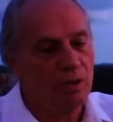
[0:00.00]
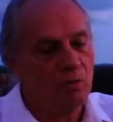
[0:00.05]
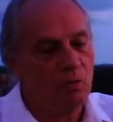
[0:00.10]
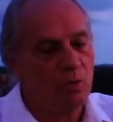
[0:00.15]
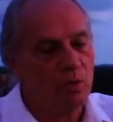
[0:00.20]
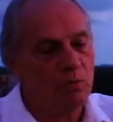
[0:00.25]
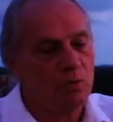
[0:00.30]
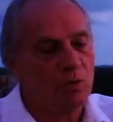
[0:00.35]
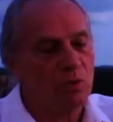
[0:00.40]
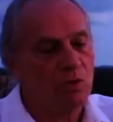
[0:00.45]

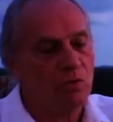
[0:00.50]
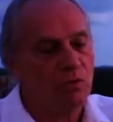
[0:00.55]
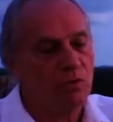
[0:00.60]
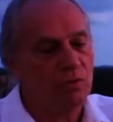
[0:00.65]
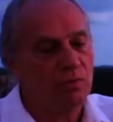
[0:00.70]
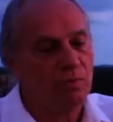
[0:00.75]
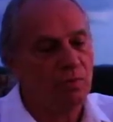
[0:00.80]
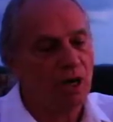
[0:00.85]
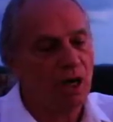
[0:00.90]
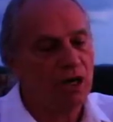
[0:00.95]
we move
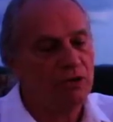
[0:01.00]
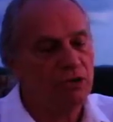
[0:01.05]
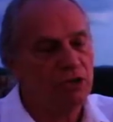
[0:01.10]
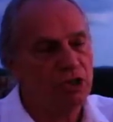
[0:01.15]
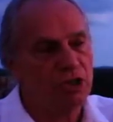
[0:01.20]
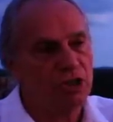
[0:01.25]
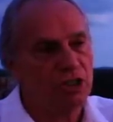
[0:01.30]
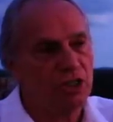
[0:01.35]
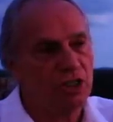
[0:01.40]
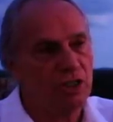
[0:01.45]
from
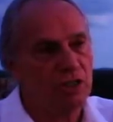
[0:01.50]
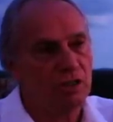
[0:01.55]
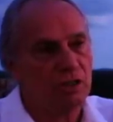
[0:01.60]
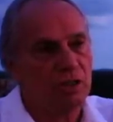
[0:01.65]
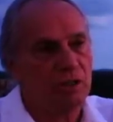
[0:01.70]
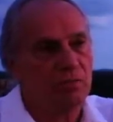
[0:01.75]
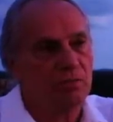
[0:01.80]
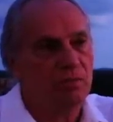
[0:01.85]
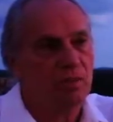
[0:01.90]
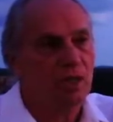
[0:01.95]
hydrogen to
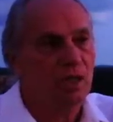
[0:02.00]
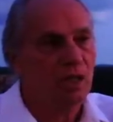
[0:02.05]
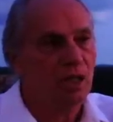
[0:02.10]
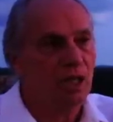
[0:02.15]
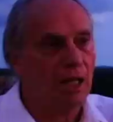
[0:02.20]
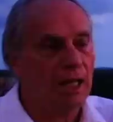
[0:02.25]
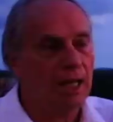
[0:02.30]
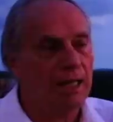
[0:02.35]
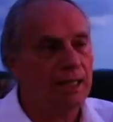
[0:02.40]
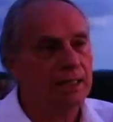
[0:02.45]
helium
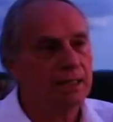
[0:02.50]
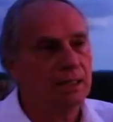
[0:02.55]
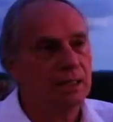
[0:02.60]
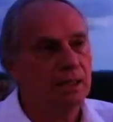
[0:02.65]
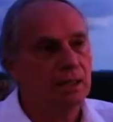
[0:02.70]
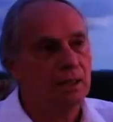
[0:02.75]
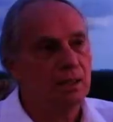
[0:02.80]
light,